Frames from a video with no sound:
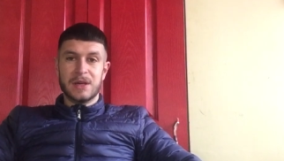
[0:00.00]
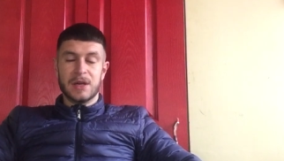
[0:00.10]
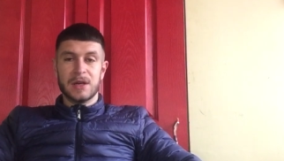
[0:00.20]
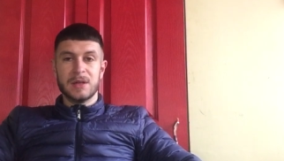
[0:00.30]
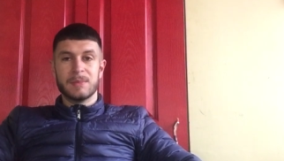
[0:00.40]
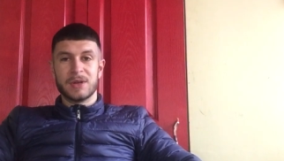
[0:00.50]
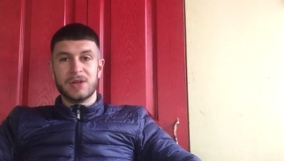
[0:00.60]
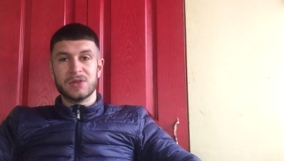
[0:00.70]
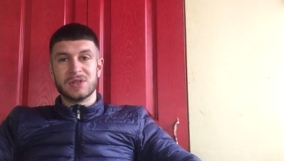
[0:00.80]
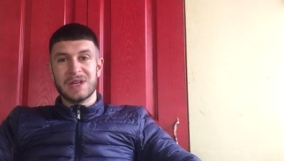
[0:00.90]
Your
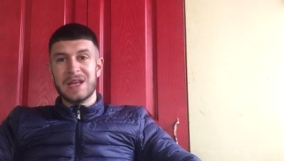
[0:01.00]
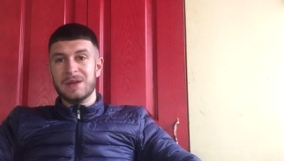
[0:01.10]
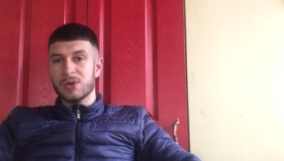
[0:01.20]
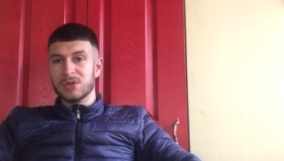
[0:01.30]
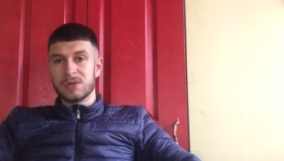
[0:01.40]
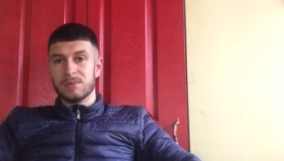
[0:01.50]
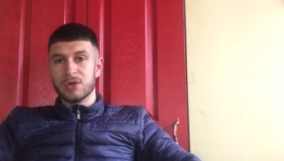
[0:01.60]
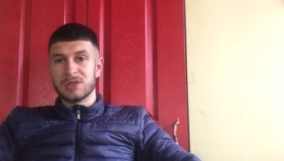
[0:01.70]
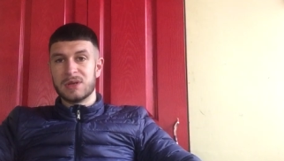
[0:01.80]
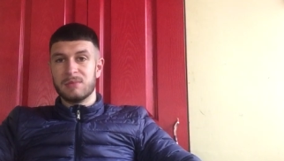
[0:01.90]
body doesn't need
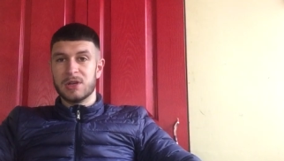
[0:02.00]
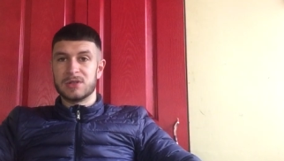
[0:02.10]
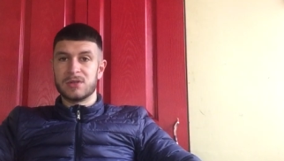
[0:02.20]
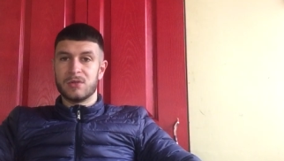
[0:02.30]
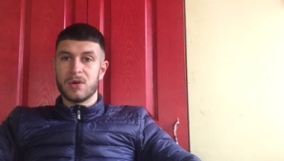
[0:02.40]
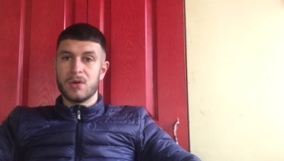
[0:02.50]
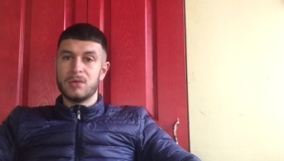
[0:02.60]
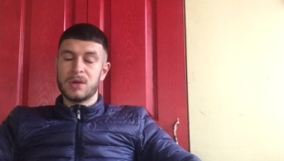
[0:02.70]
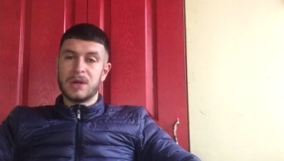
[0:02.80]
much stimulus to grow,